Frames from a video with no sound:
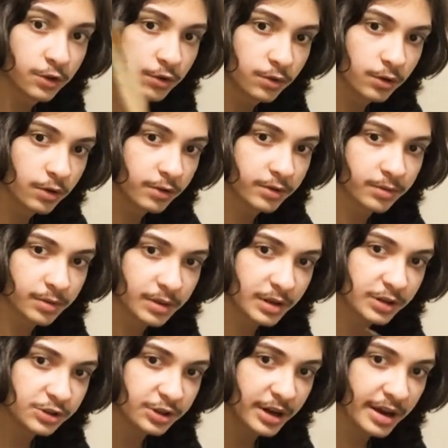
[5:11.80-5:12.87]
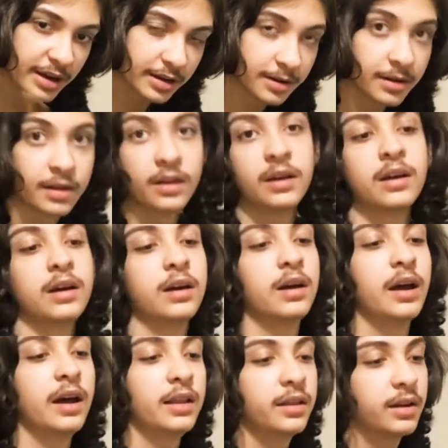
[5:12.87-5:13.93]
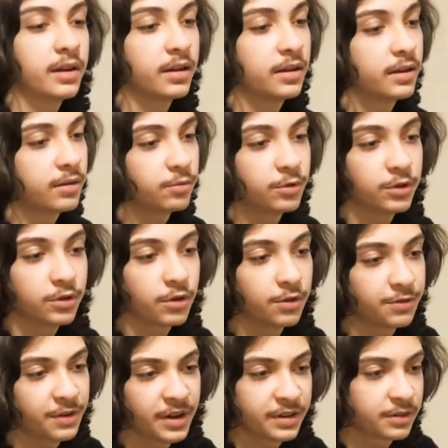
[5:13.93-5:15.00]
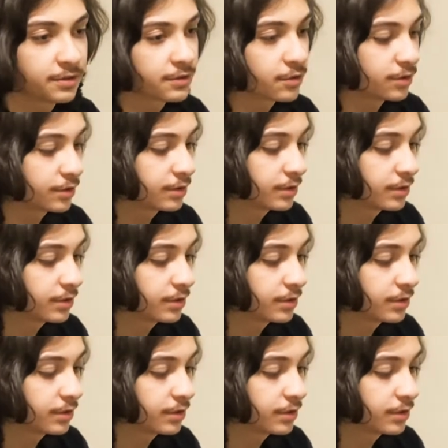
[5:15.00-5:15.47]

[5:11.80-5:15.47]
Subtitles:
notes with each hand, and then when you go fast, of course.